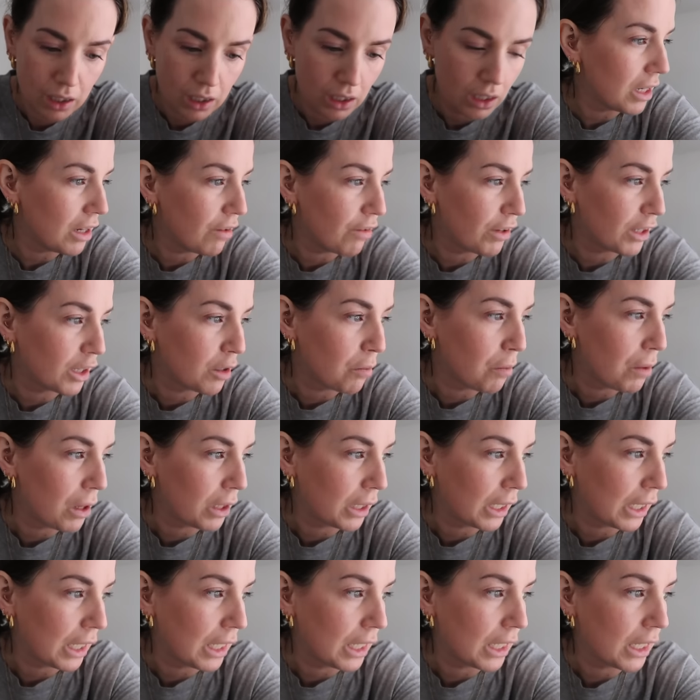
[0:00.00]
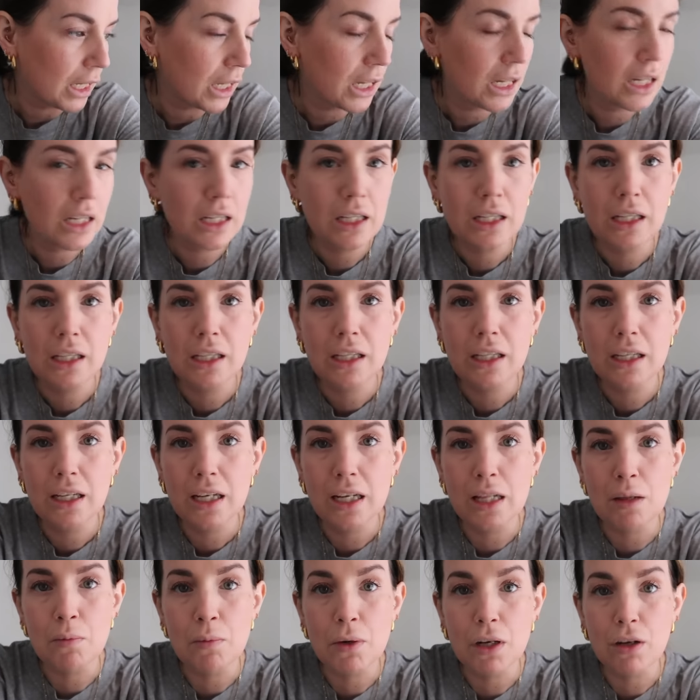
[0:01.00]
leaving the buggy
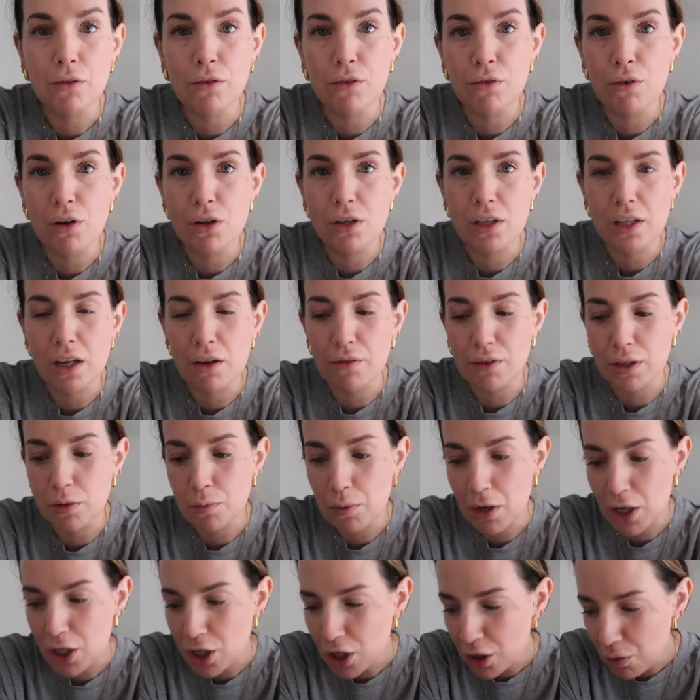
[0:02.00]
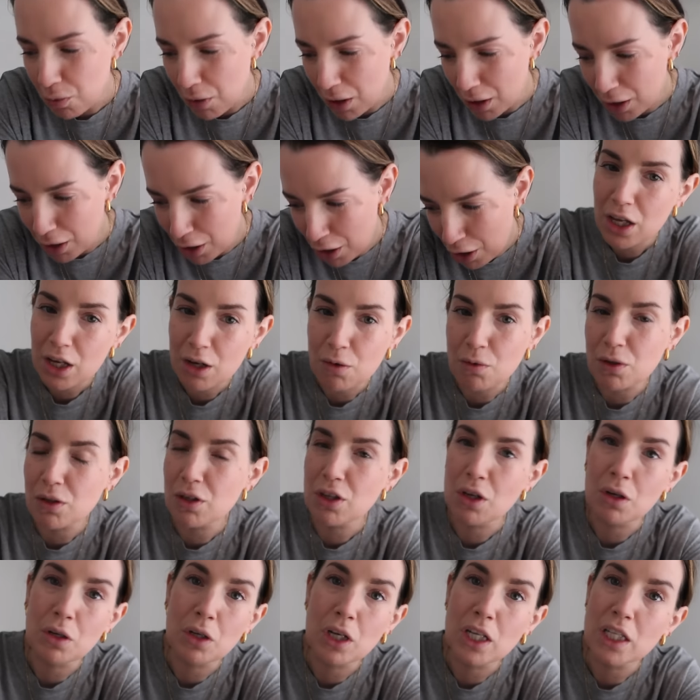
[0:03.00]
in the middle of the road and having to buy a new one. It was
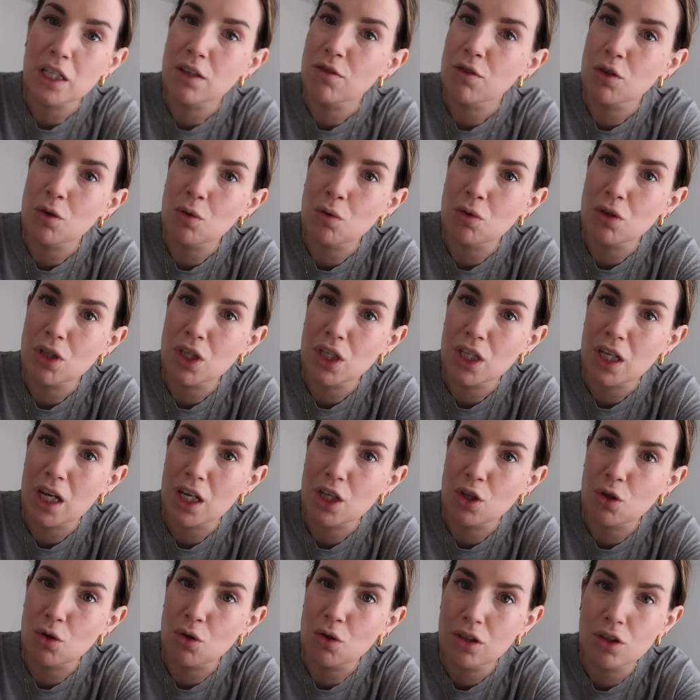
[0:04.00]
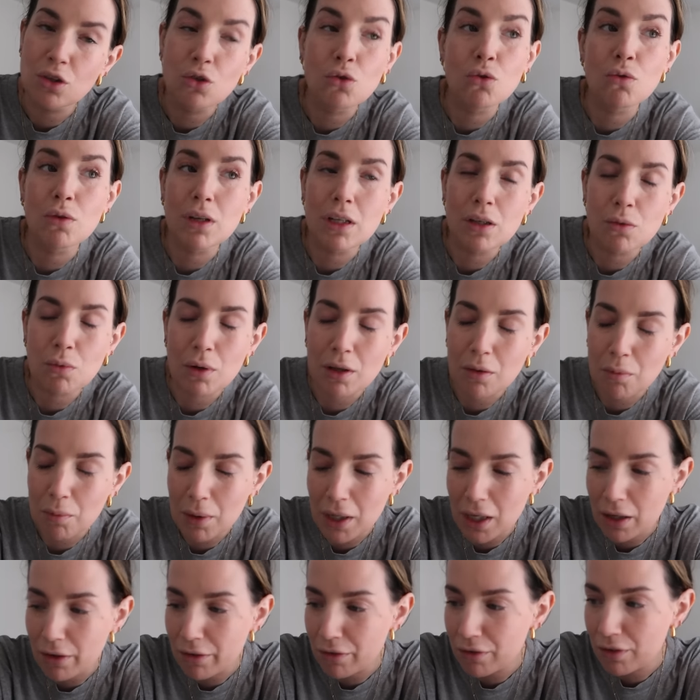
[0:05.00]
so nice of you all to share your stories with
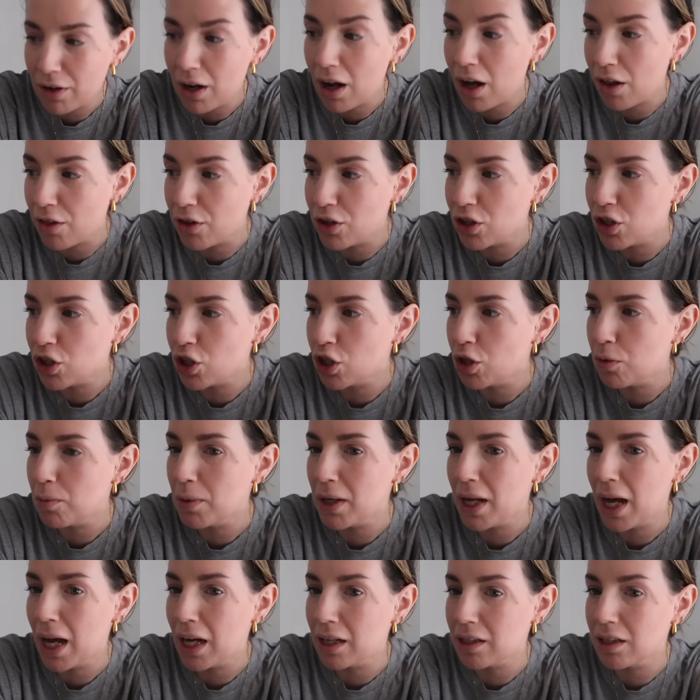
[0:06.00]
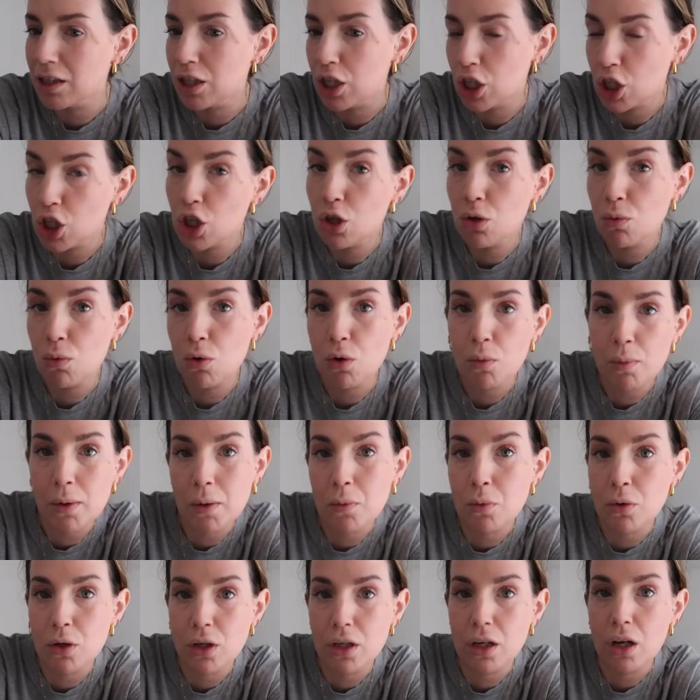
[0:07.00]
me of other stupid acts that you or
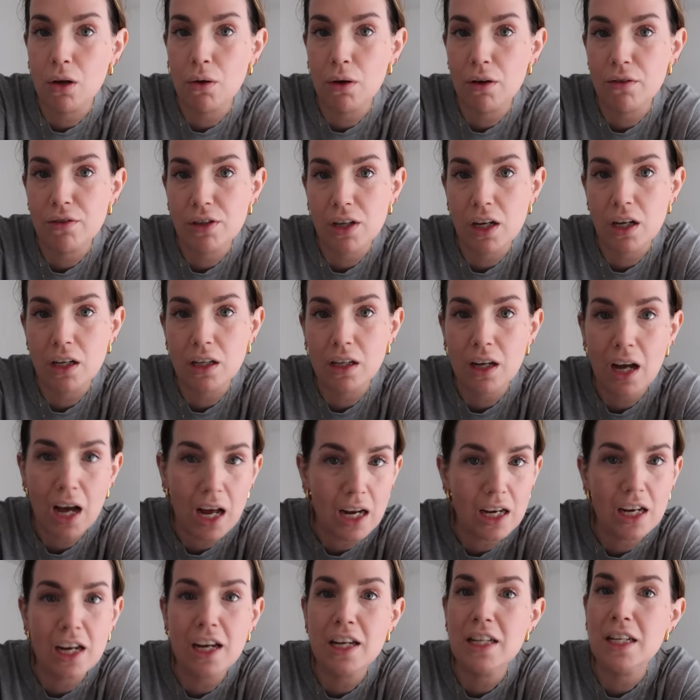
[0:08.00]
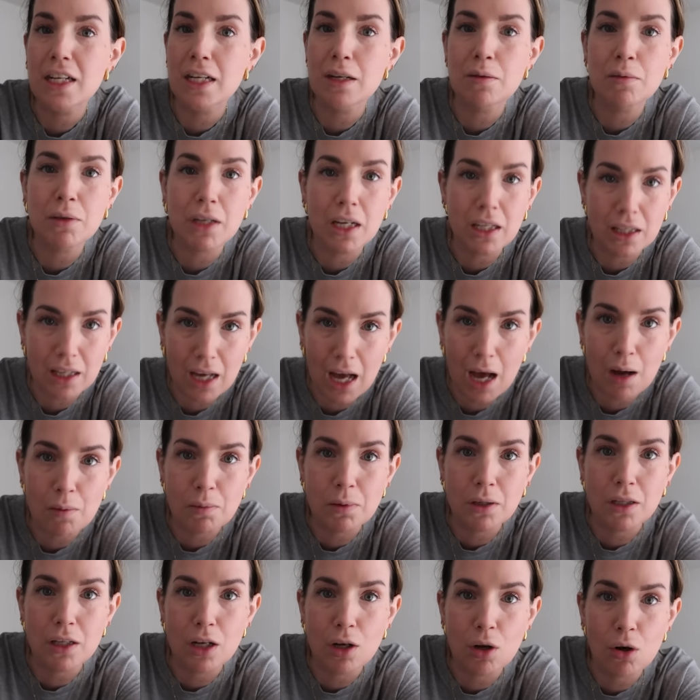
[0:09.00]
people you know have done, and it seems like that
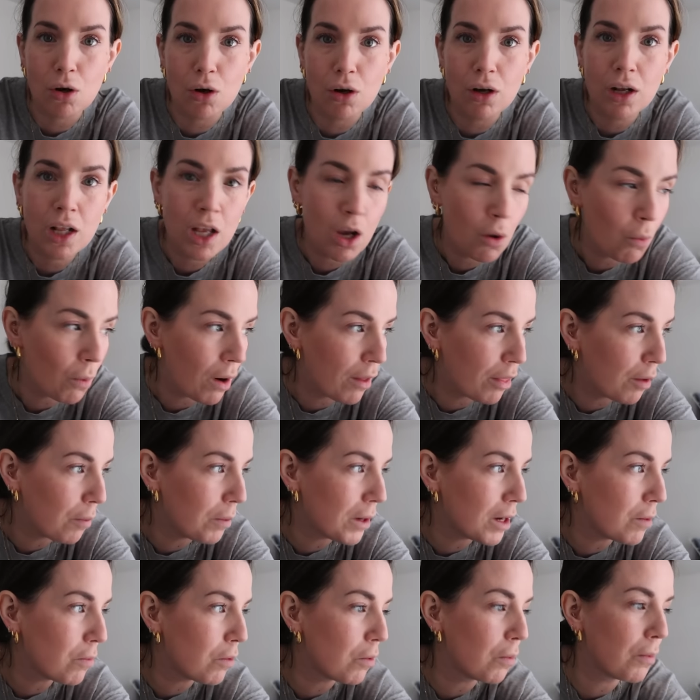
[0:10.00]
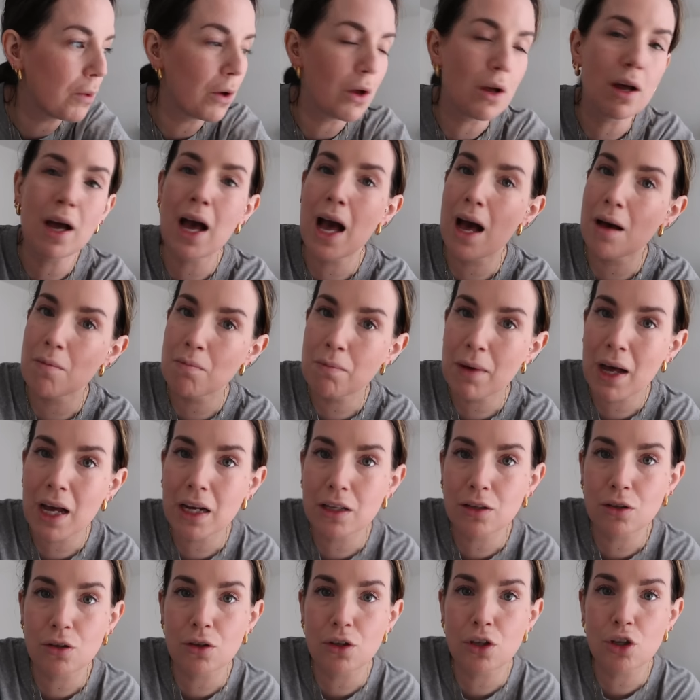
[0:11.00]
happens a lot. Whether people put
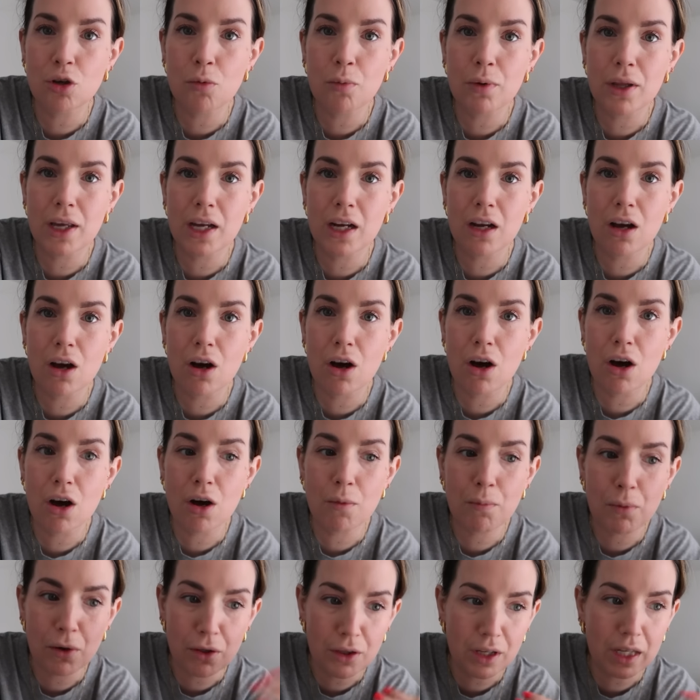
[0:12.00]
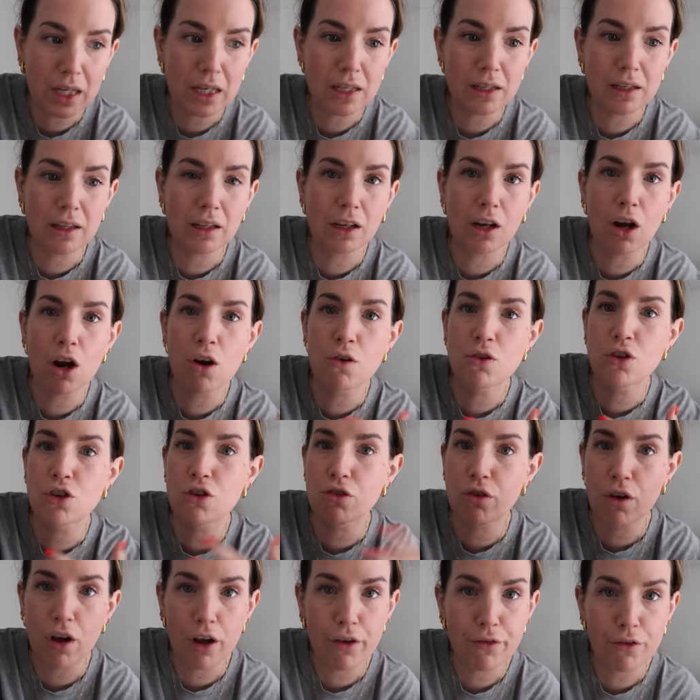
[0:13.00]
handbags on the top of their car, put the kids in the car and
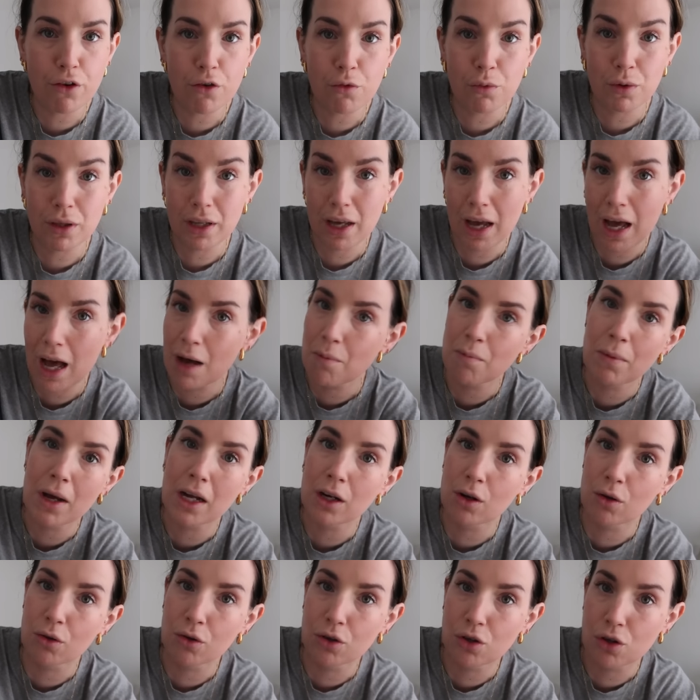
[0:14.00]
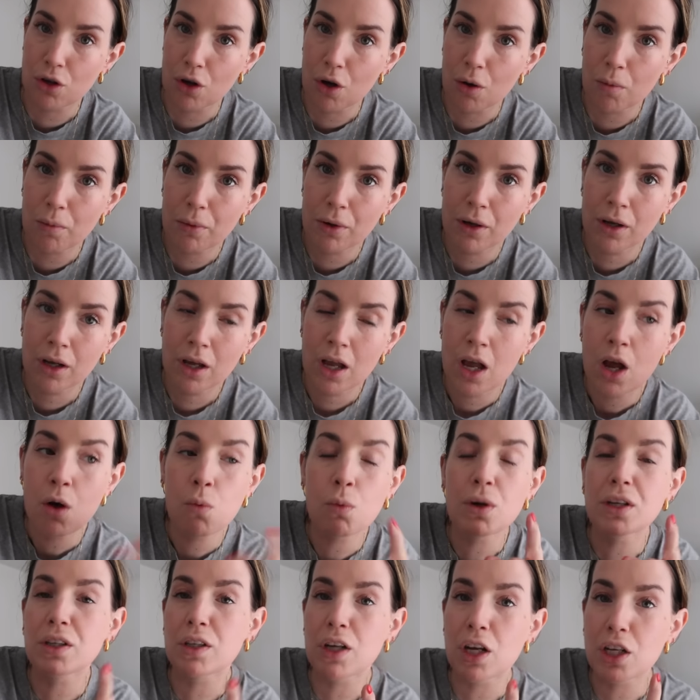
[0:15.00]
drive off with their handbag on the top,
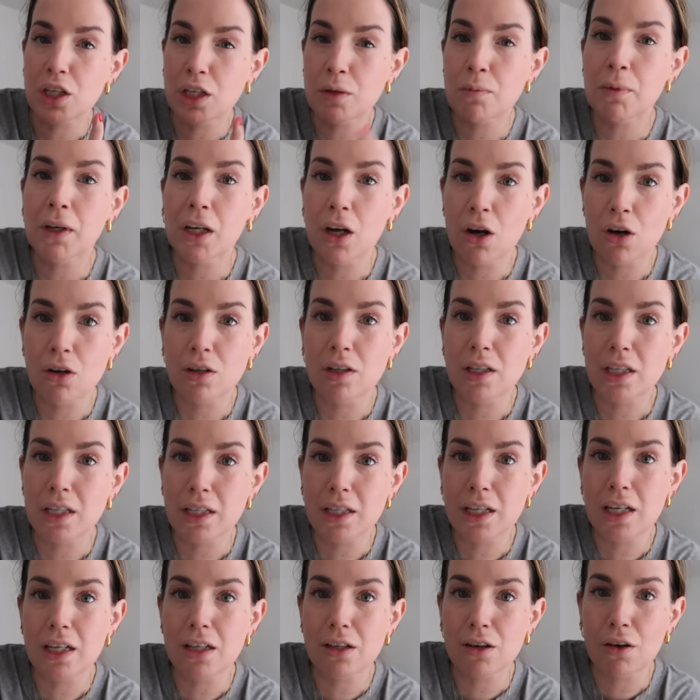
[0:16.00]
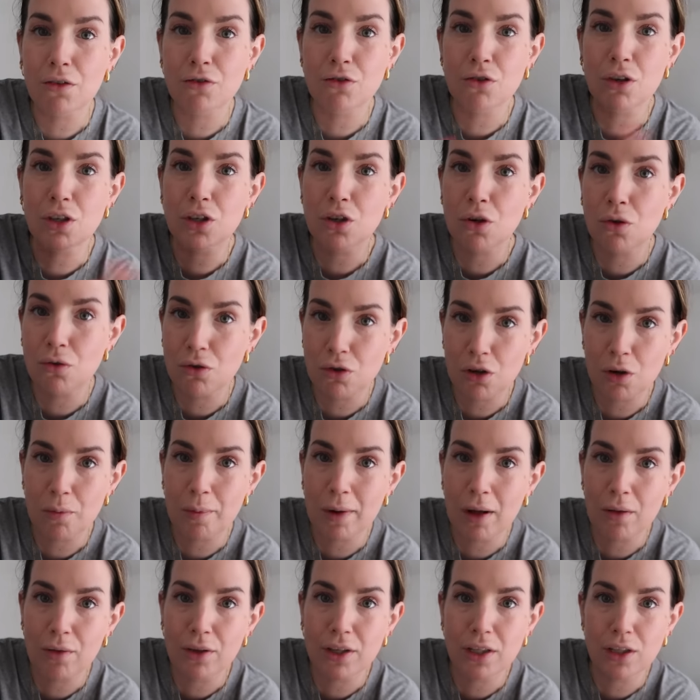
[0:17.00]
which actually my auntie did. After I told her
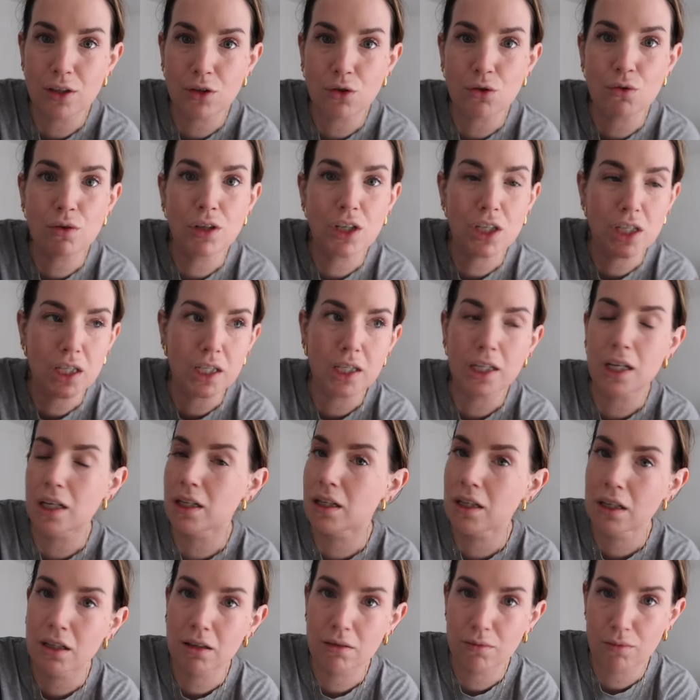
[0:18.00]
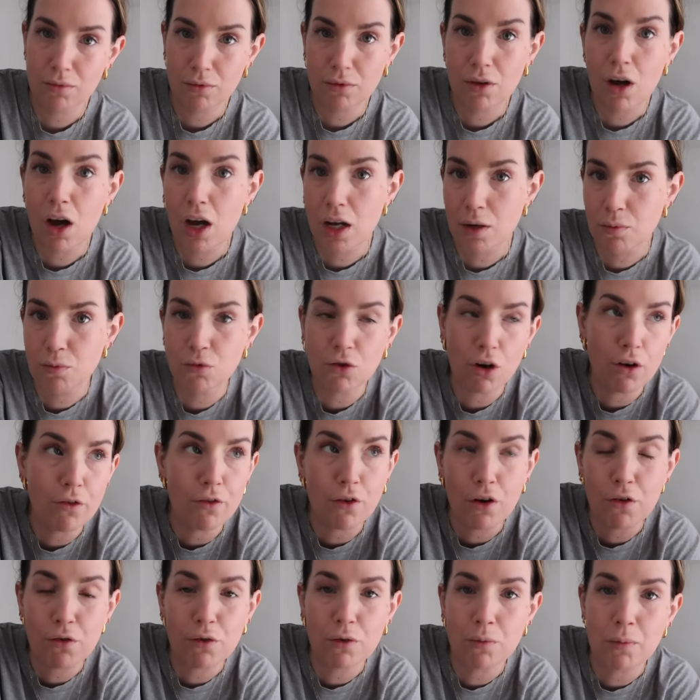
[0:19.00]
about this story, she said, I drove
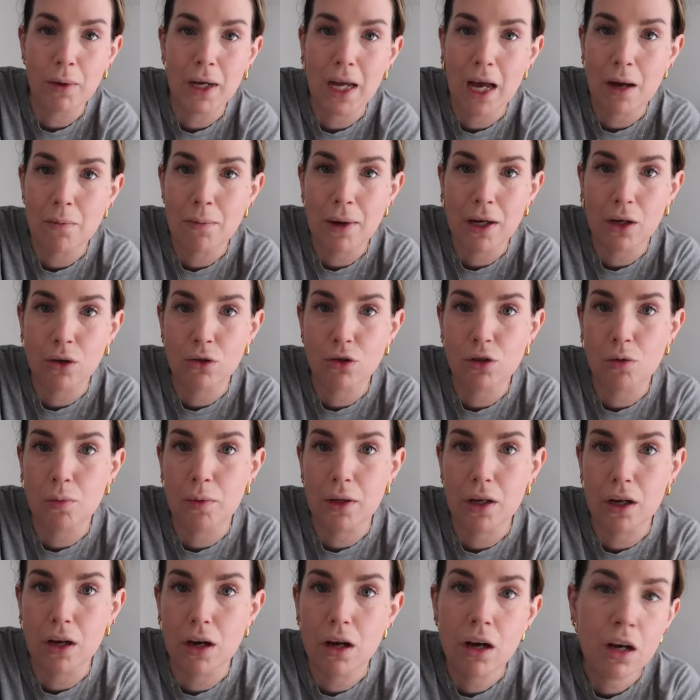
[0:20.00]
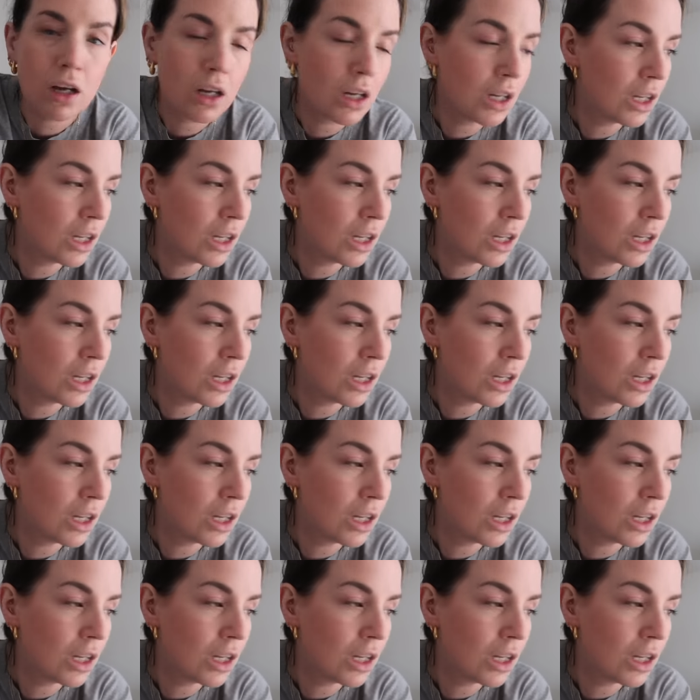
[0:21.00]
off with my handbag on top of the car.